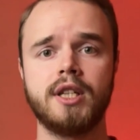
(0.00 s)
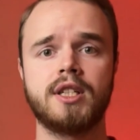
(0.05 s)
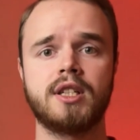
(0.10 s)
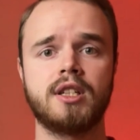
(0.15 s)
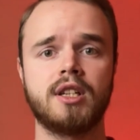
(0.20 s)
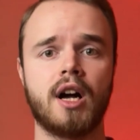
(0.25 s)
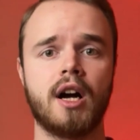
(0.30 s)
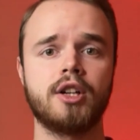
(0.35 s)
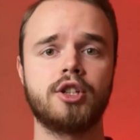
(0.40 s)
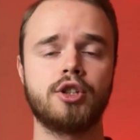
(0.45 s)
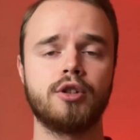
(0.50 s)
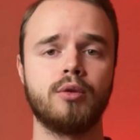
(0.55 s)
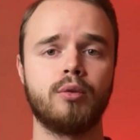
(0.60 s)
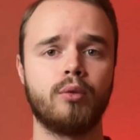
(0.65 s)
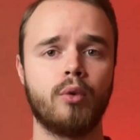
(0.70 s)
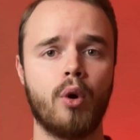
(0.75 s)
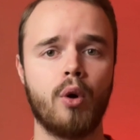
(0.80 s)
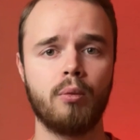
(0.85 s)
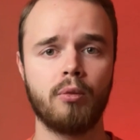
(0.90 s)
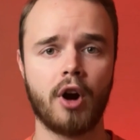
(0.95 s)
such a
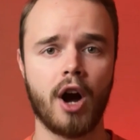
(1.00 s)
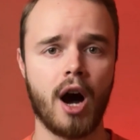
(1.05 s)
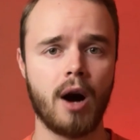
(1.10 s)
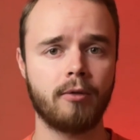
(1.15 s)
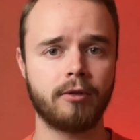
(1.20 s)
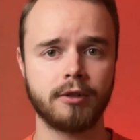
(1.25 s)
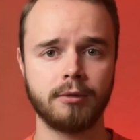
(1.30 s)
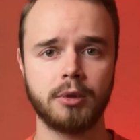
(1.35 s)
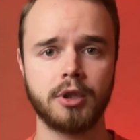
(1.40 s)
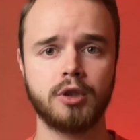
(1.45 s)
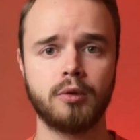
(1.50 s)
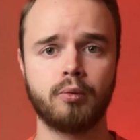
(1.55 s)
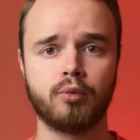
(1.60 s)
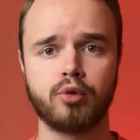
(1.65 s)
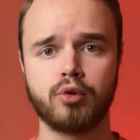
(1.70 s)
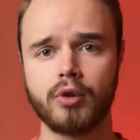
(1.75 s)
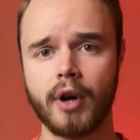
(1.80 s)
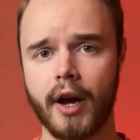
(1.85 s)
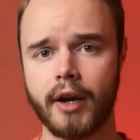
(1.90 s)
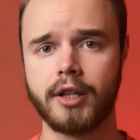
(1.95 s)
warm, comfortable,
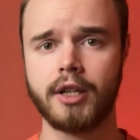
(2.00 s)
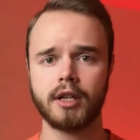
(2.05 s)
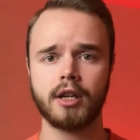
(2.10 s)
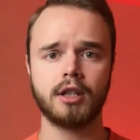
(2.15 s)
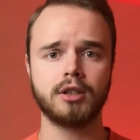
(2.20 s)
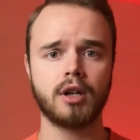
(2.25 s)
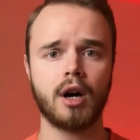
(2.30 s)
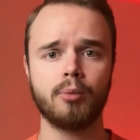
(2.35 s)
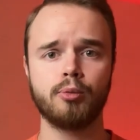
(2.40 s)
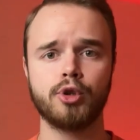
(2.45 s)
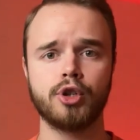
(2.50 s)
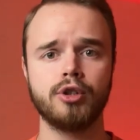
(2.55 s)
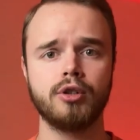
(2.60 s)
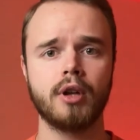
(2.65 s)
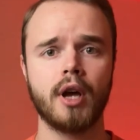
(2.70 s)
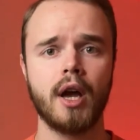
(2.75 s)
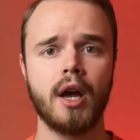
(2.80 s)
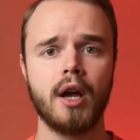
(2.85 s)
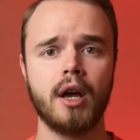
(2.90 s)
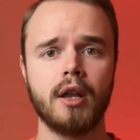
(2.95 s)
practical
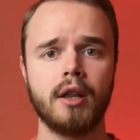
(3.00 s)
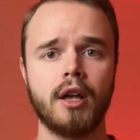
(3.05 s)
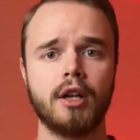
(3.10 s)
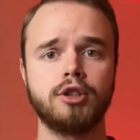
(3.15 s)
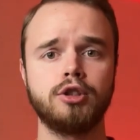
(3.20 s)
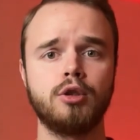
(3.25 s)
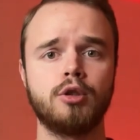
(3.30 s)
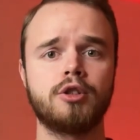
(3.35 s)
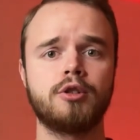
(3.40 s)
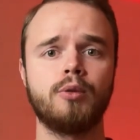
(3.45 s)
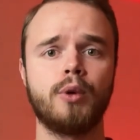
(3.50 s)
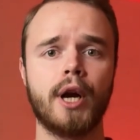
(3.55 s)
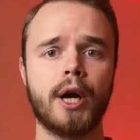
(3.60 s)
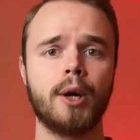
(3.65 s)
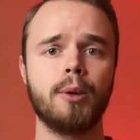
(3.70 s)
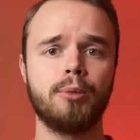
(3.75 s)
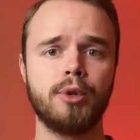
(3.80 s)
option that looks very